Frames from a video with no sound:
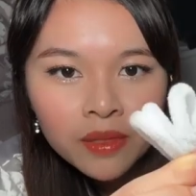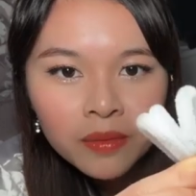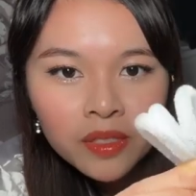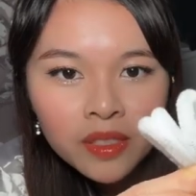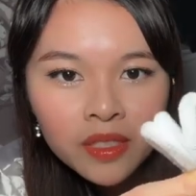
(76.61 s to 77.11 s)
I'm
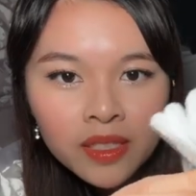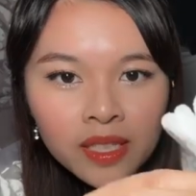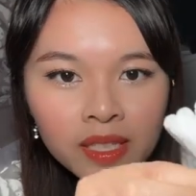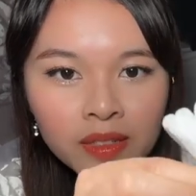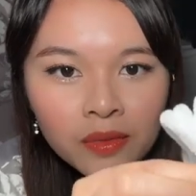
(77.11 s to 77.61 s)
just gonna
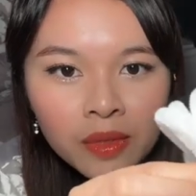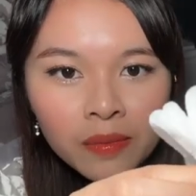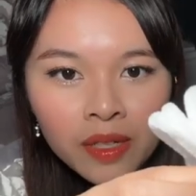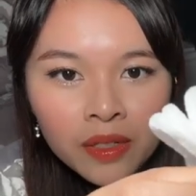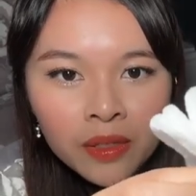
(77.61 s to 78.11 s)
take one
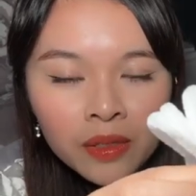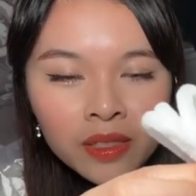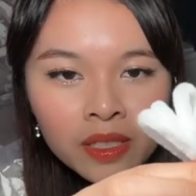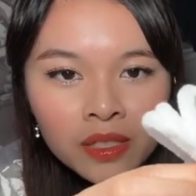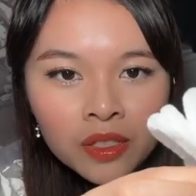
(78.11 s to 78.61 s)
petal and
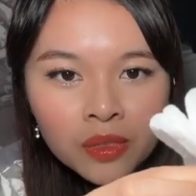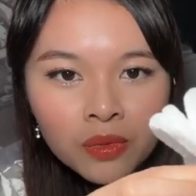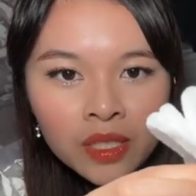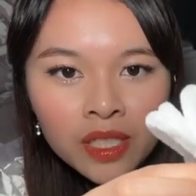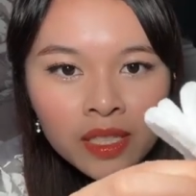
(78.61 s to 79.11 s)
then
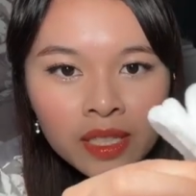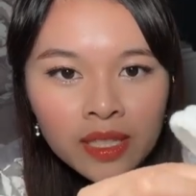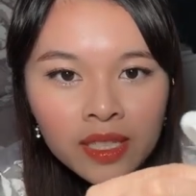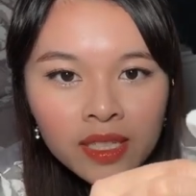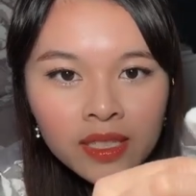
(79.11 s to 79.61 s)
squish it like
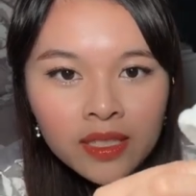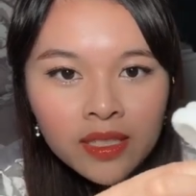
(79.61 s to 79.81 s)
this.